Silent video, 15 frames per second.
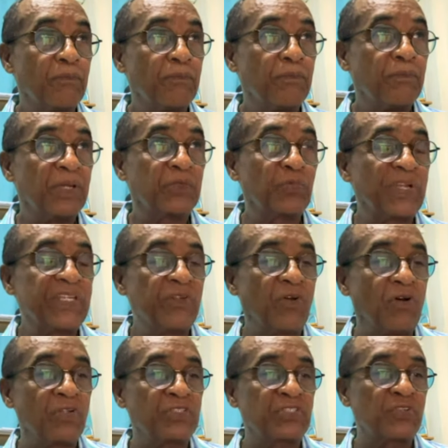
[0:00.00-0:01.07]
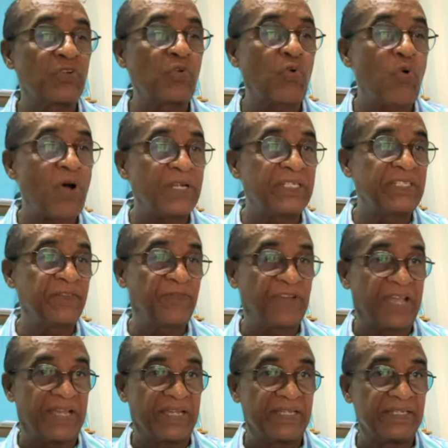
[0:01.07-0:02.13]
But when you also
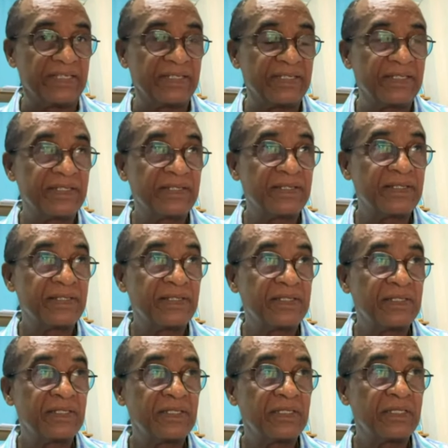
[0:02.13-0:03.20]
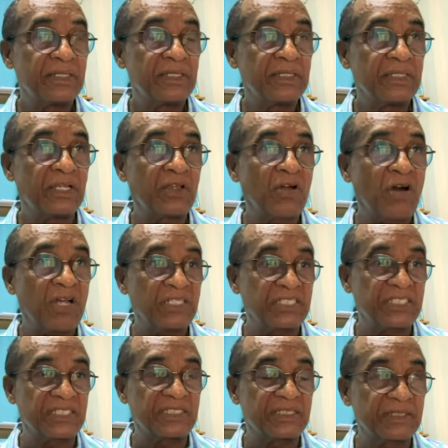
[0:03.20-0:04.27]
quantify the
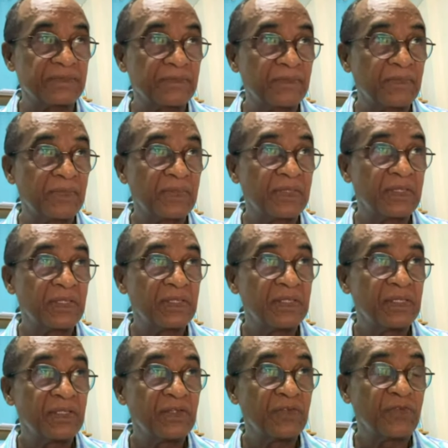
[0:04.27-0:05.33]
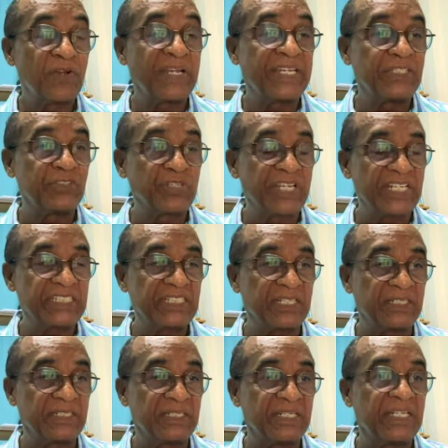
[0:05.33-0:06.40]
cost for an
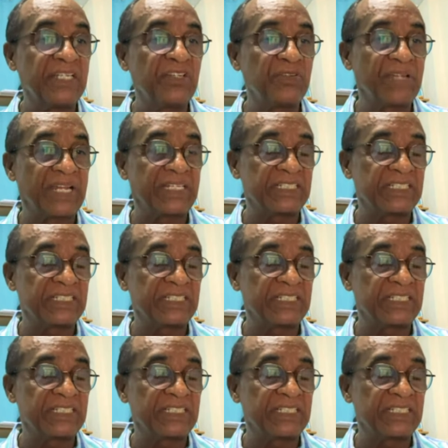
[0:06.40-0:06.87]
education in the United